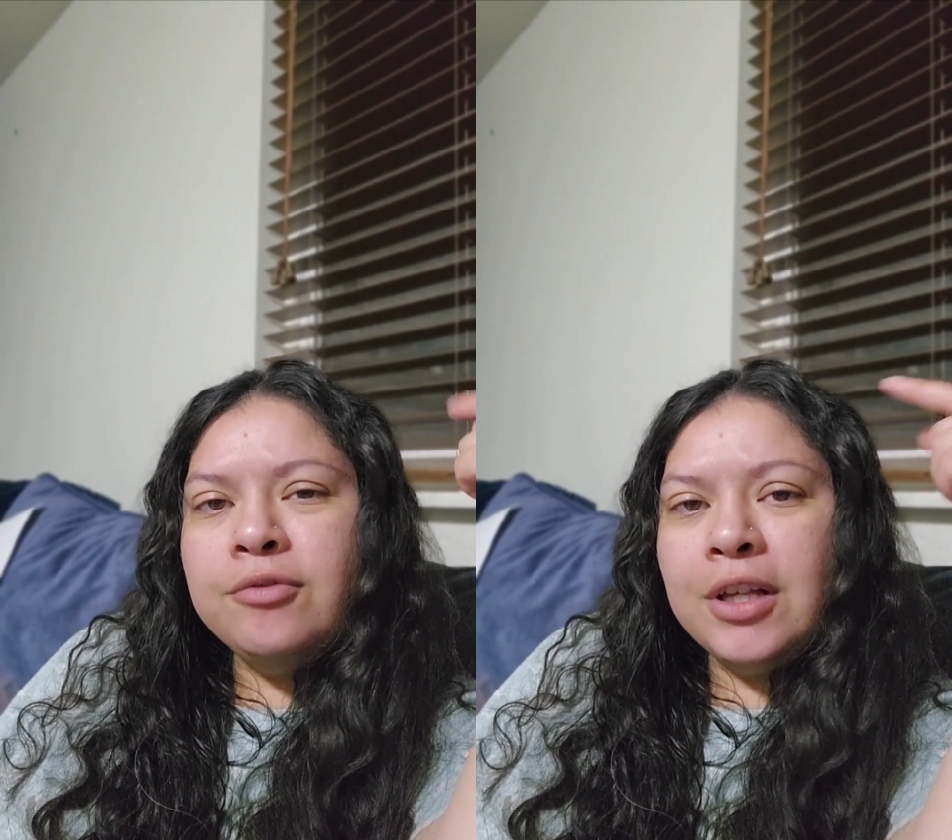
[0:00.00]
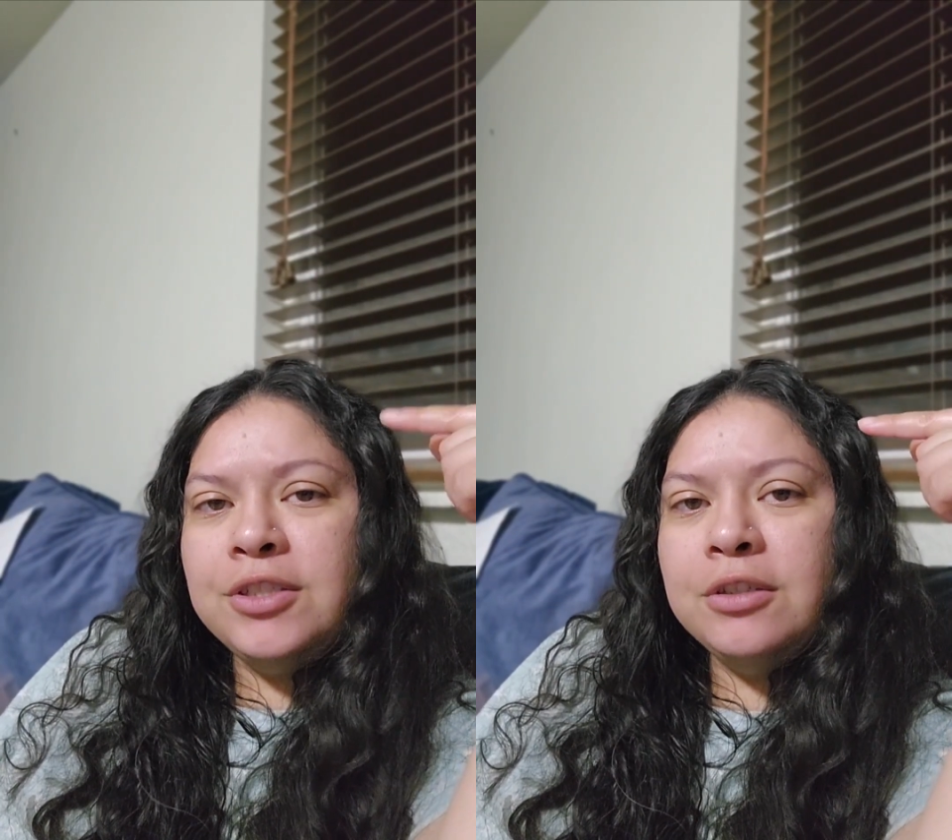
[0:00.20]

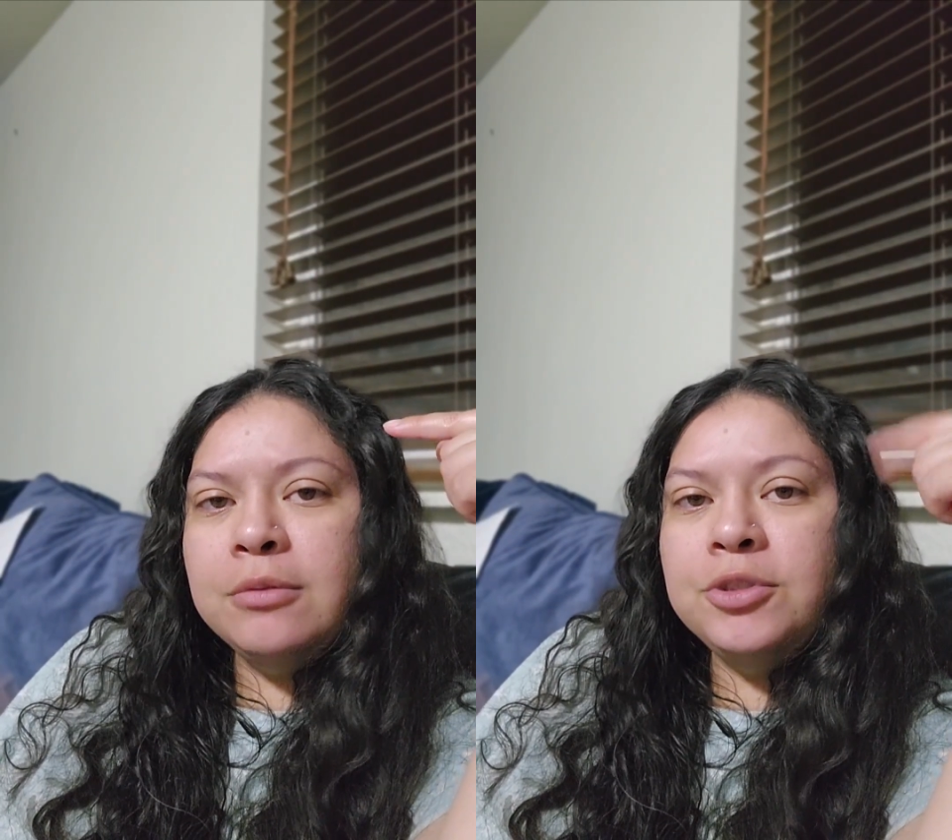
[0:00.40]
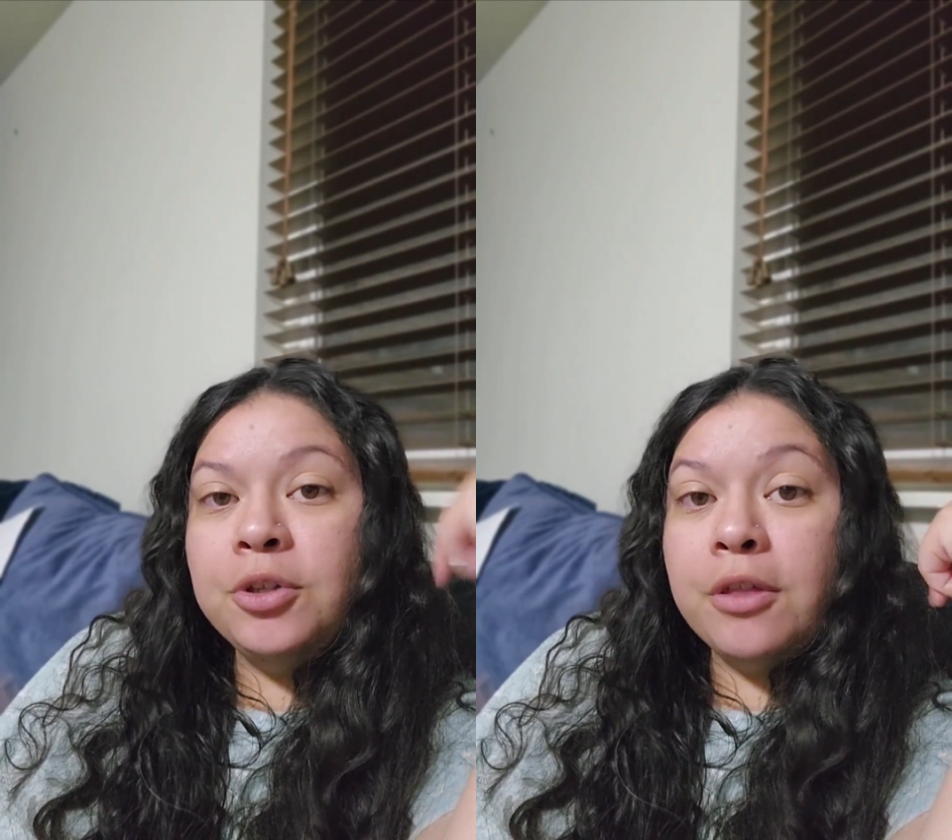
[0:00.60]

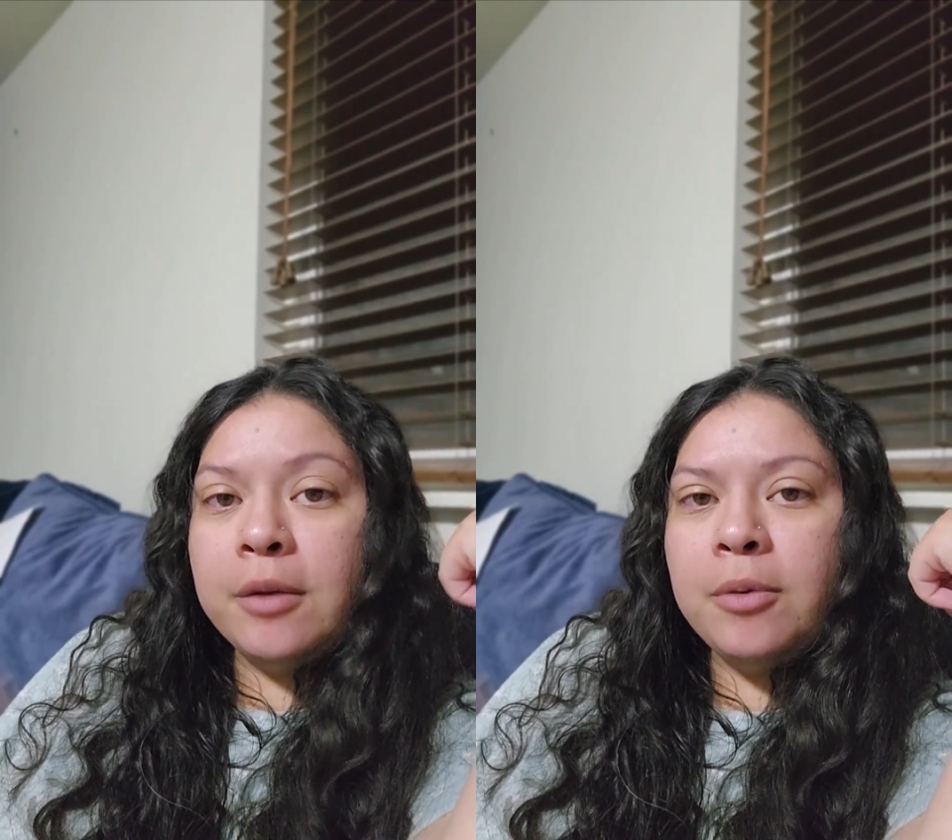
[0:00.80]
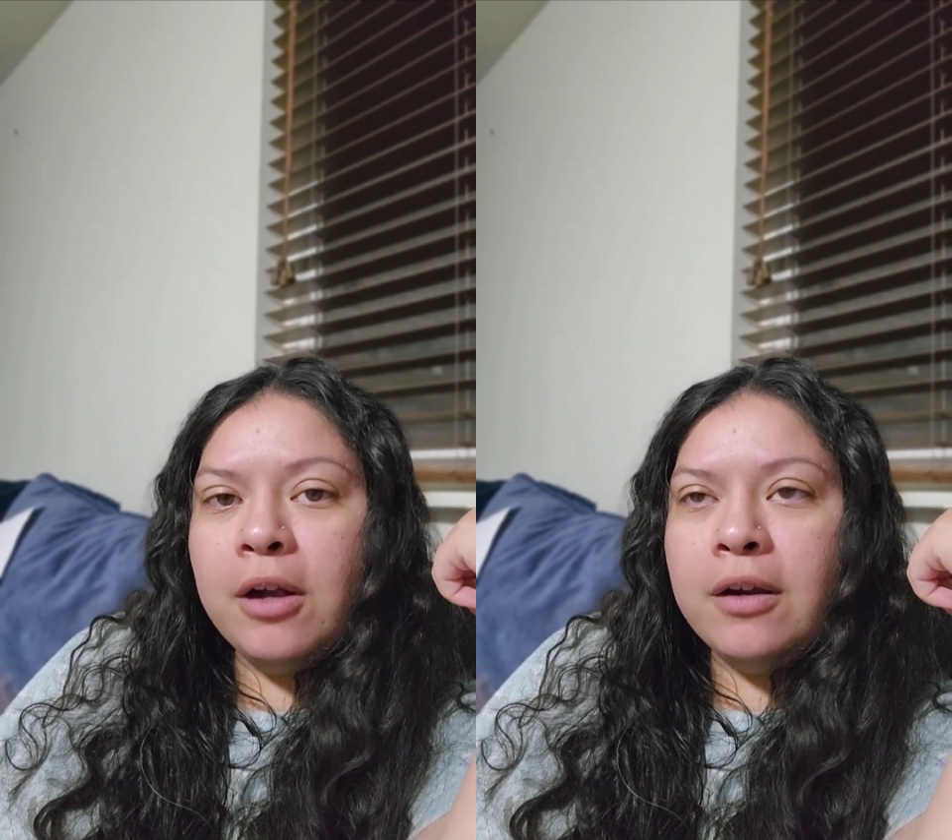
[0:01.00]
Flosstube show their
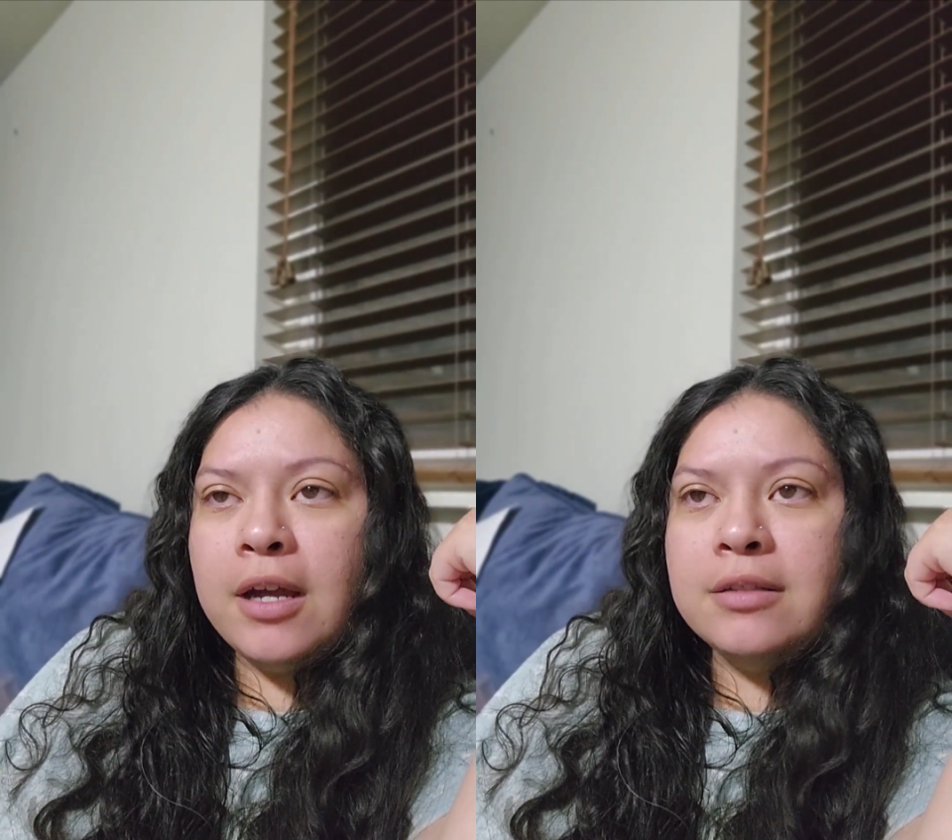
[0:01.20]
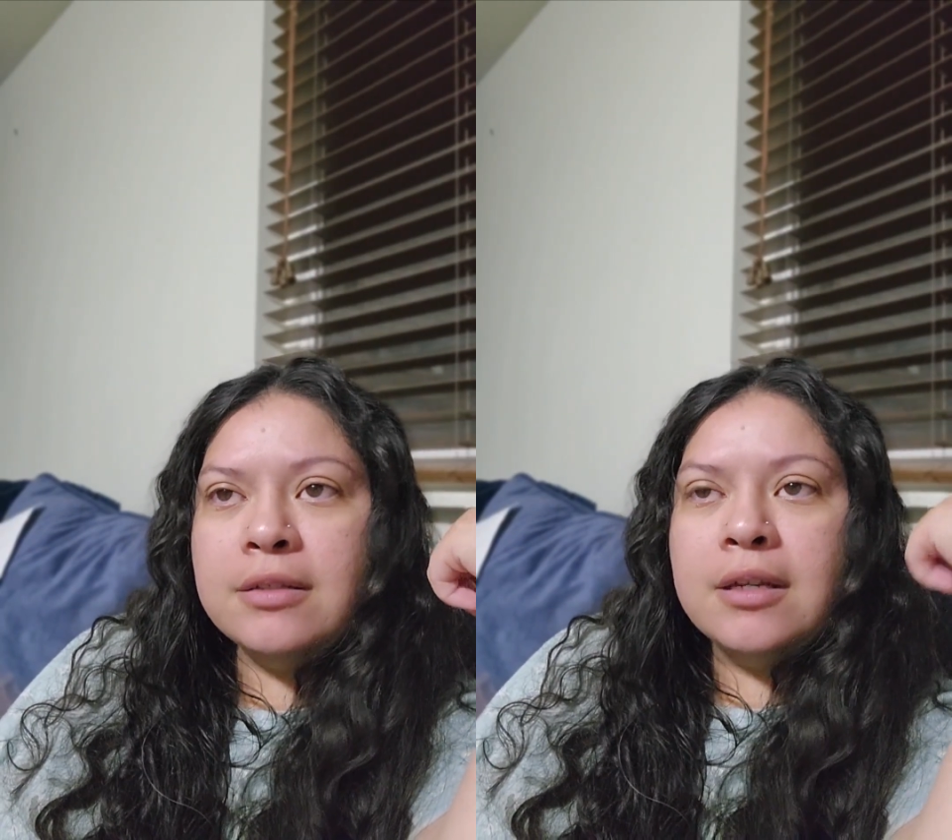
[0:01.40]

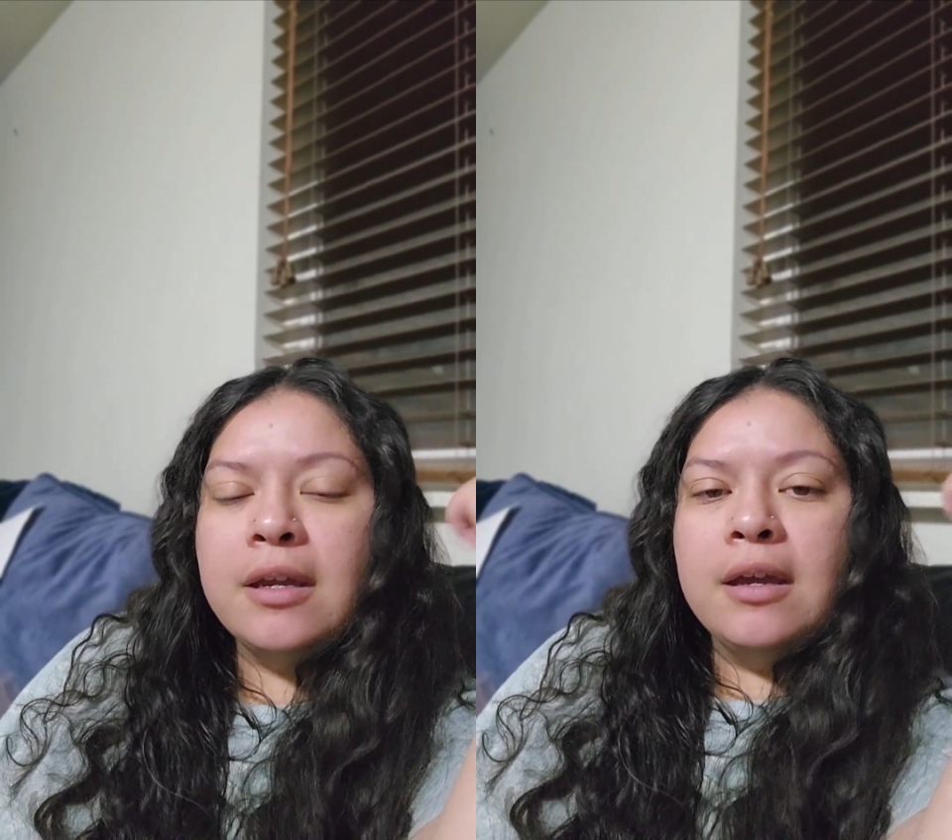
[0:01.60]
progress.